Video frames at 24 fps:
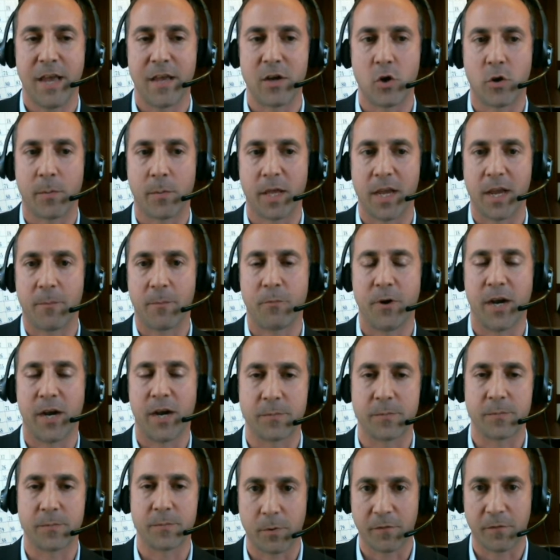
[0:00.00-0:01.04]
And normally I
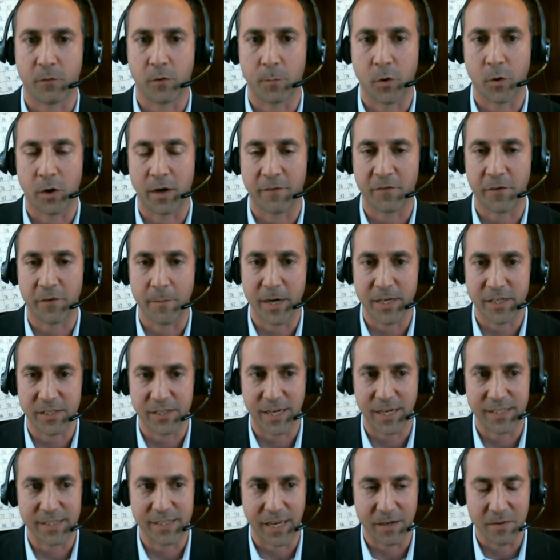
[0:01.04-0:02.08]
press people for more
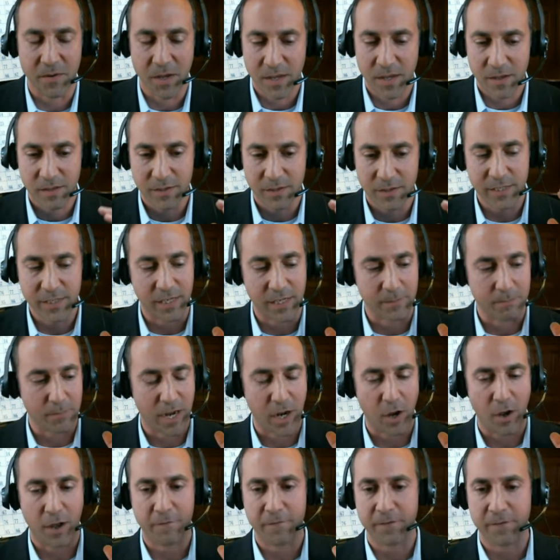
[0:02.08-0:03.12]
information. I said, listen,
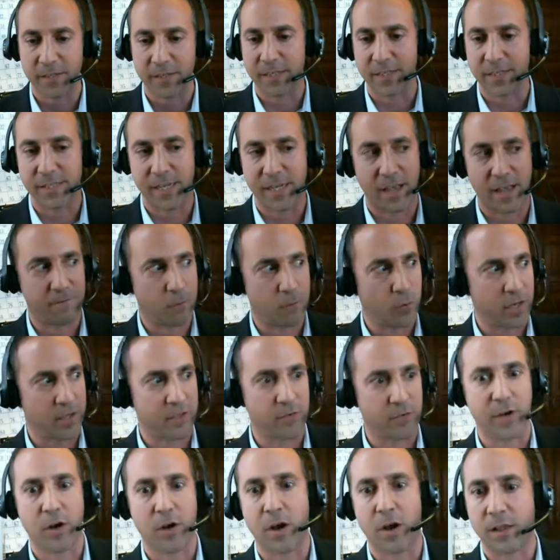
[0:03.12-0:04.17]
my office is at
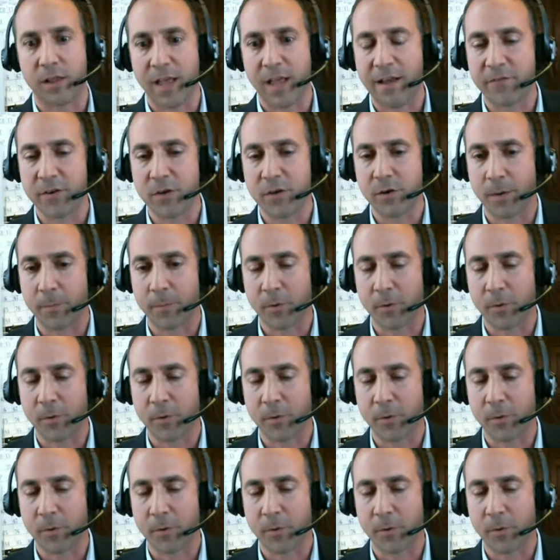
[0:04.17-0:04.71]
43 Hall Avenue.